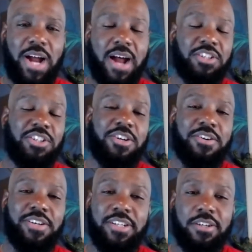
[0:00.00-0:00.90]
I
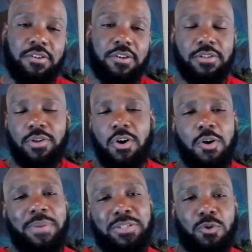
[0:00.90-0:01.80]
shared it across all
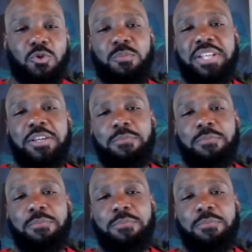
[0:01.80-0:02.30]
my social media